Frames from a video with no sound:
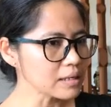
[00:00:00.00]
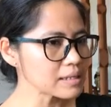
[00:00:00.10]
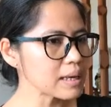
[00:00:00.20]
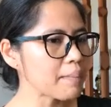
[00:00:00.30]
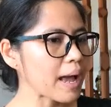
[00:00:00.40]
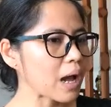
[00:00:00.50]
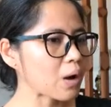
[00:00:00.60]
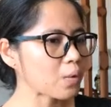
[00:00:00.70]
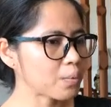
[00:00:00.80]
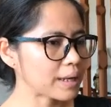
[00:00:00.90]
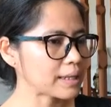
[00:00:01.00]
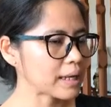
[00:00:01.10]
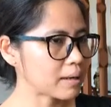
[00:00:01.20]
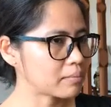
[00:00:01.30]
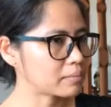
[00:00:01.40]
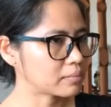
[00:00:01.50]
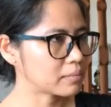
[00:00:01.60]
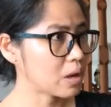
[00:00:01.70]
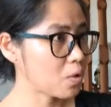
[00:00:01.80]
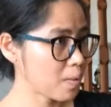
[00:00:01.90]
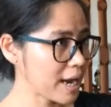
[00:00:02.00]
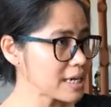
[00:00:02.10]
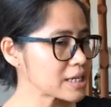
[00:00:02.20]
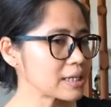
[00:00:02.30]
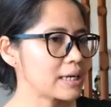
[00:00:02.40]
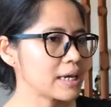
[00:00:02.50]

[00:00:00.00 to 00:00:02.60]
somehow with um, low wage